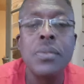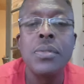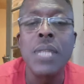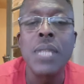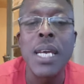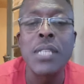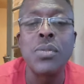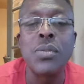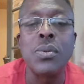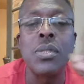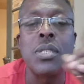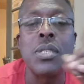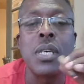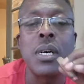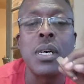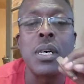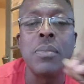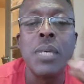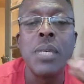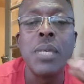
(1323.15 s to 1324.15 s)
That's what's
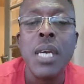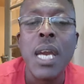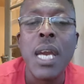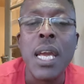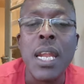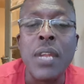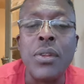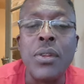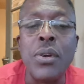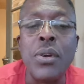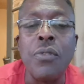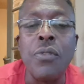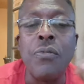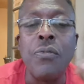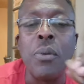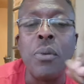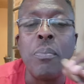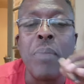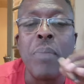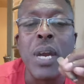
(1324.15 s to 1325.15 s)
up. And I know you
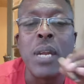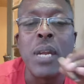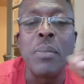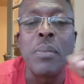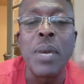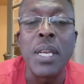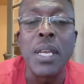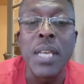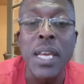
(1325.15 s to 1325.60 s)
feel better, man.